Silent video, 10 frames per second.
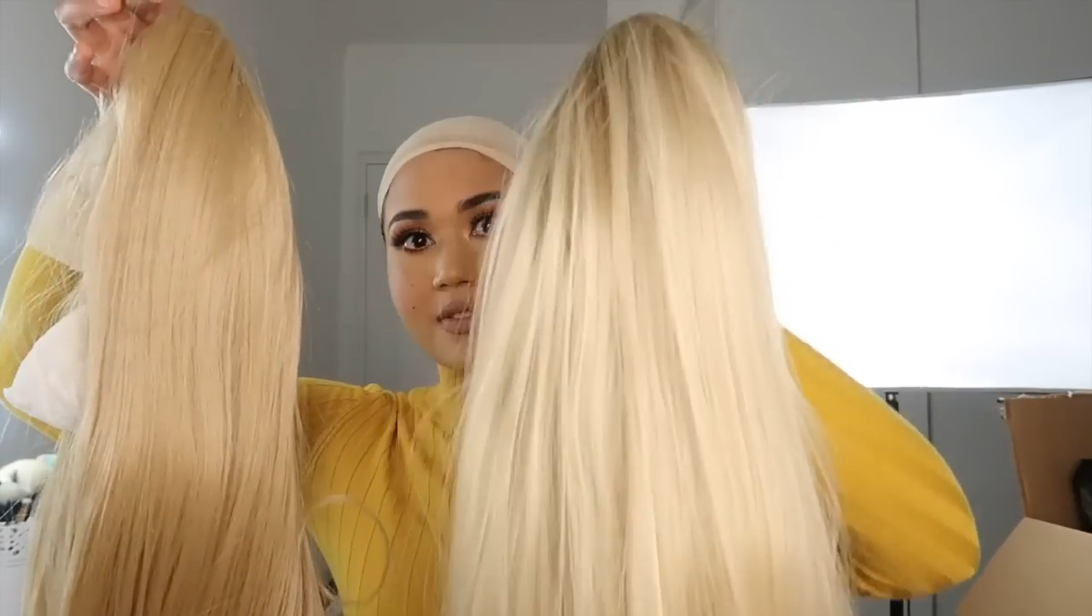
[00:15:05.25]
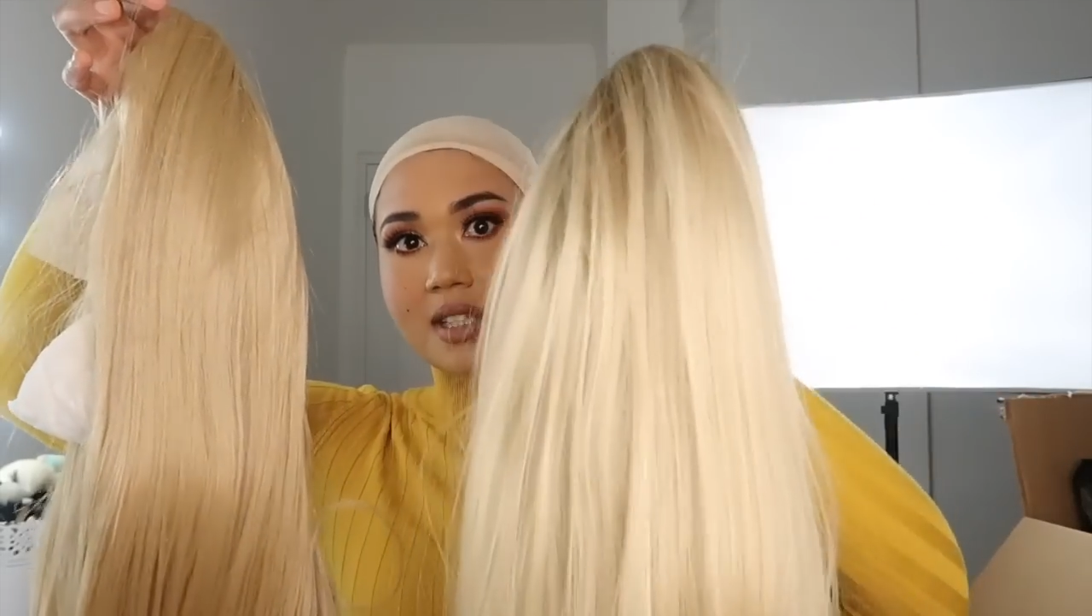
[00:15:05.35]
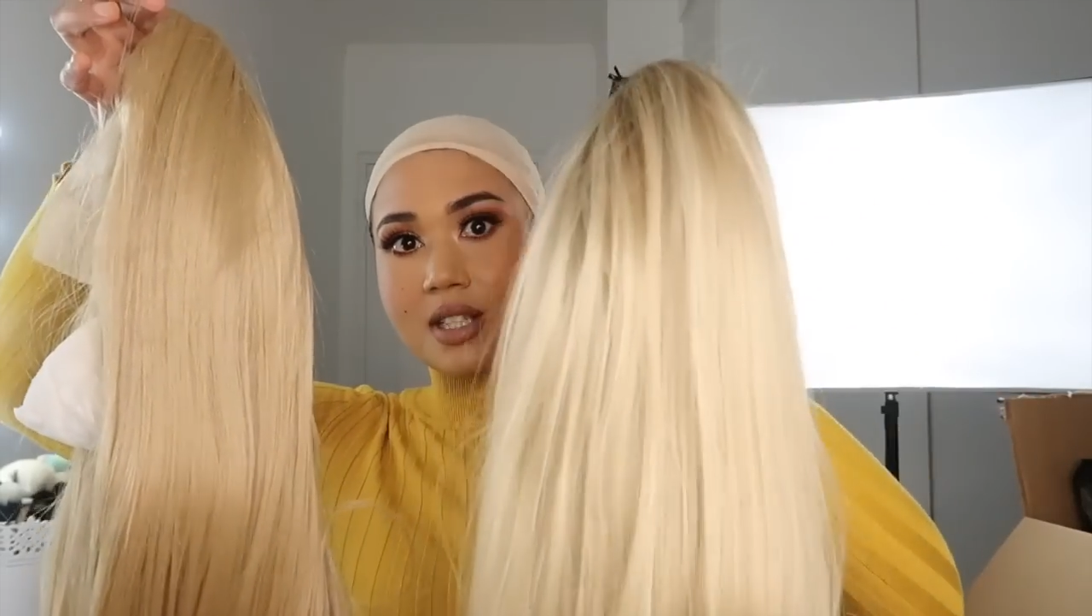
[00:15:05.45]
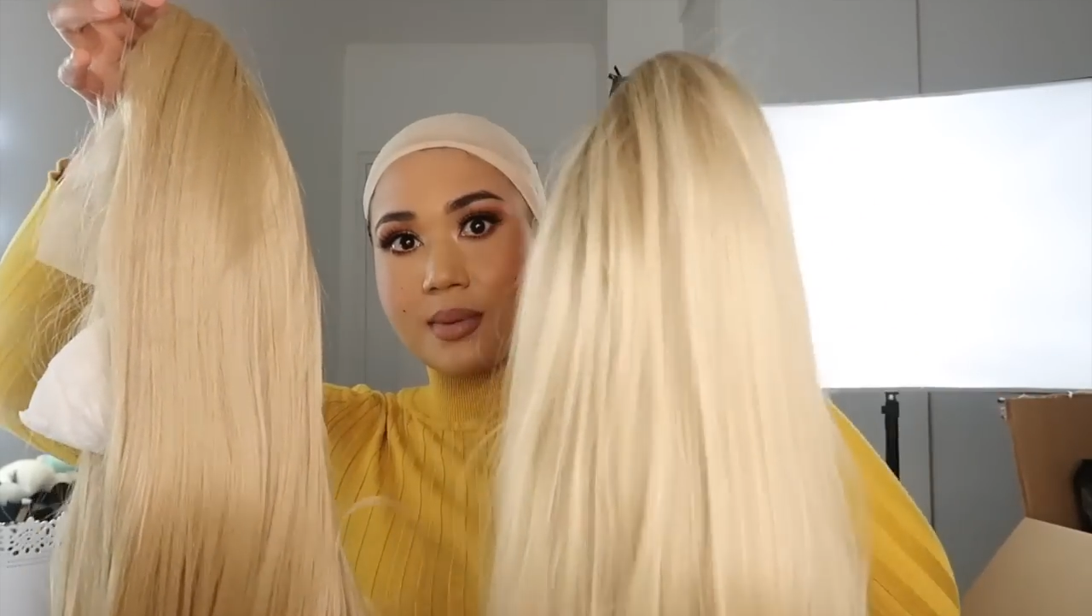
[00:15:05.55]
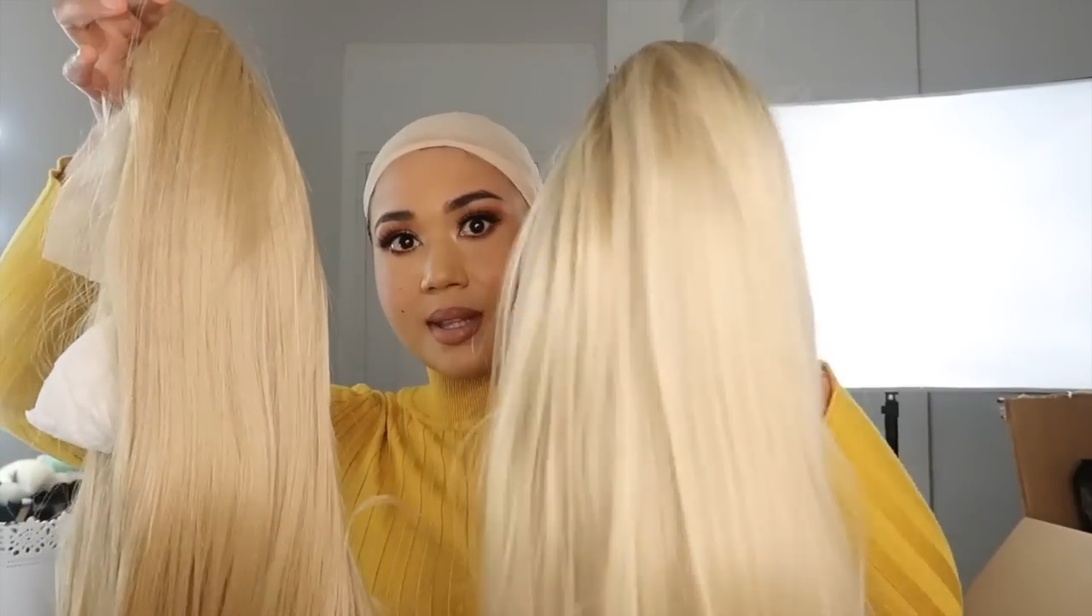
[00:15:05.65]

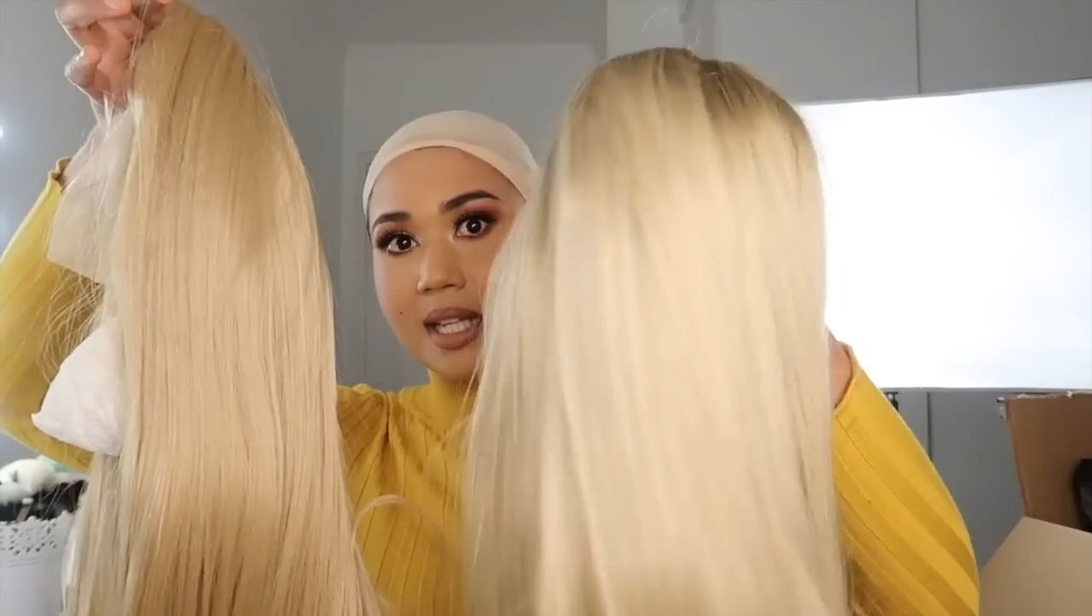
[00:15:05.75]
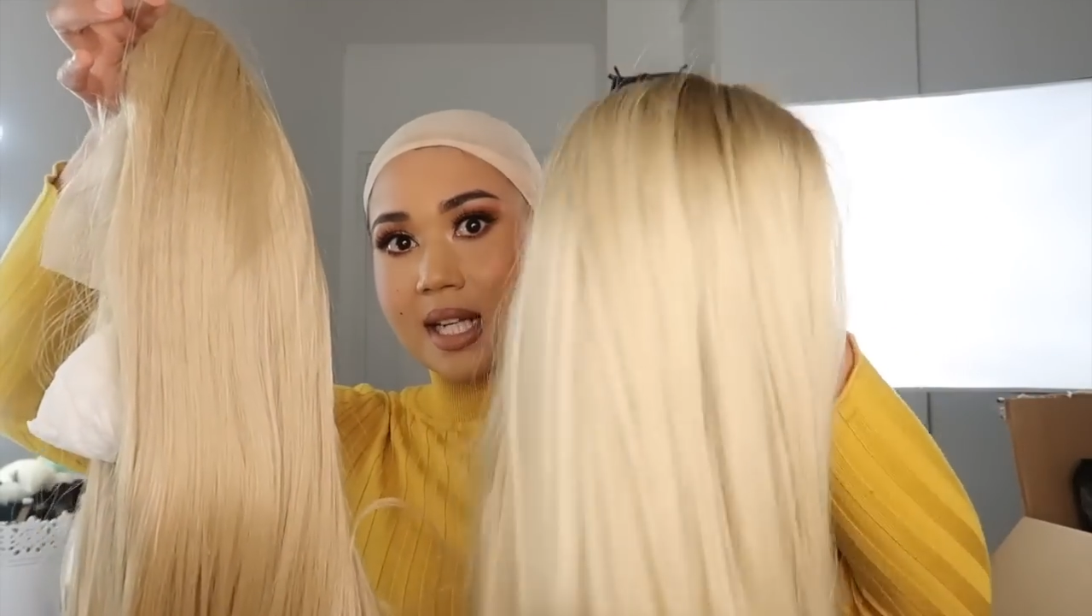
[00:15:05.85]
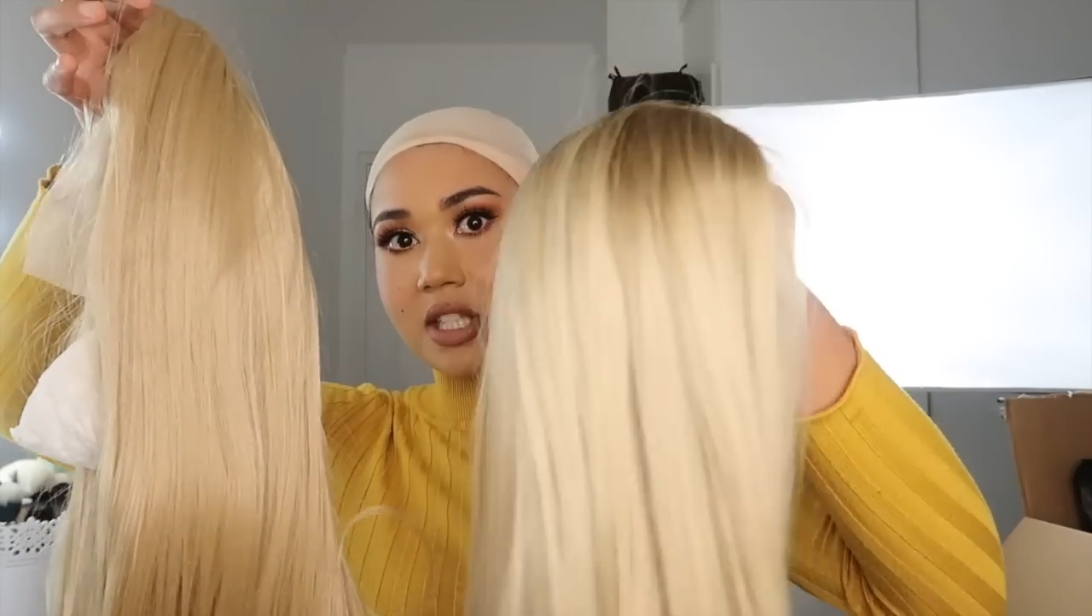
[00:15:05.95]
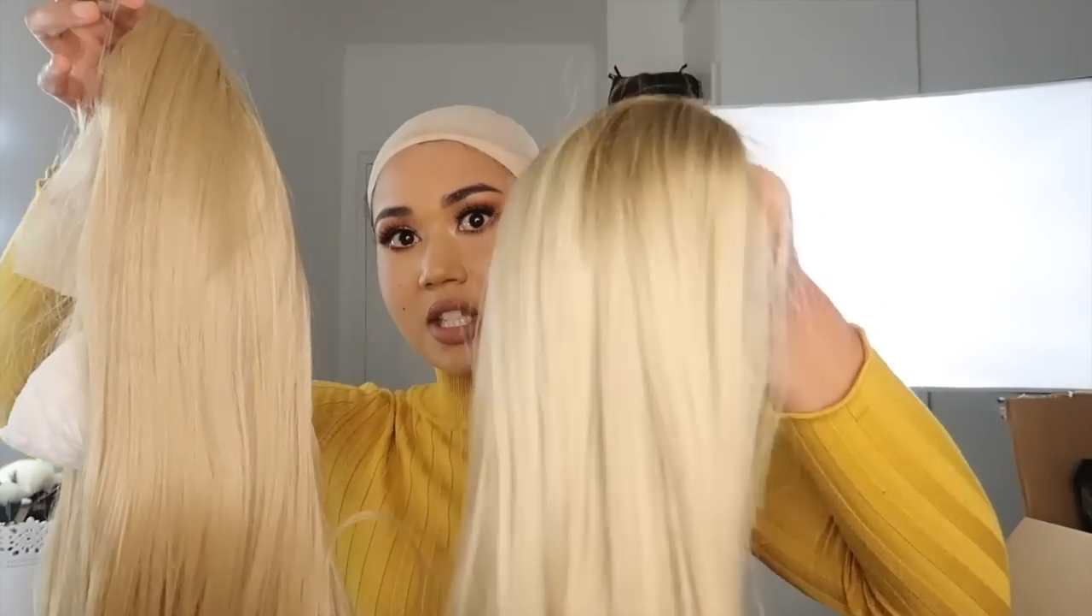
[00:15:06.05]
first one that I